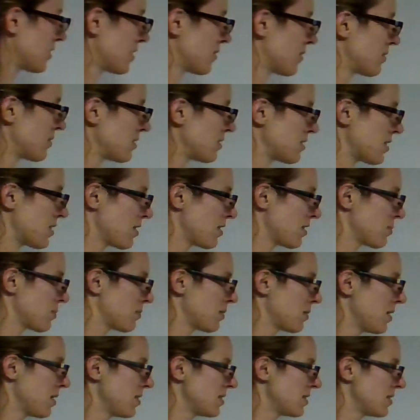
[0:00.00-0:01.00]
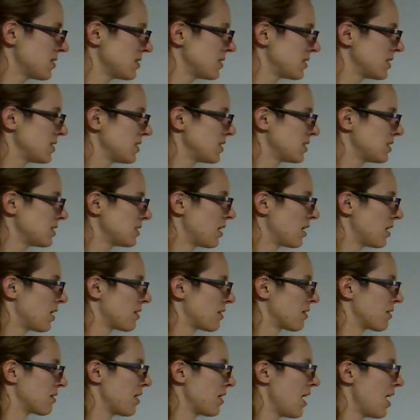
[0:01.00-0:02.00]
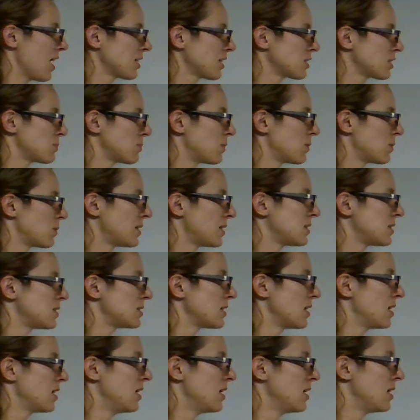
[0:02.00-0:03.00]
if there's other parentheses. Are there exponents?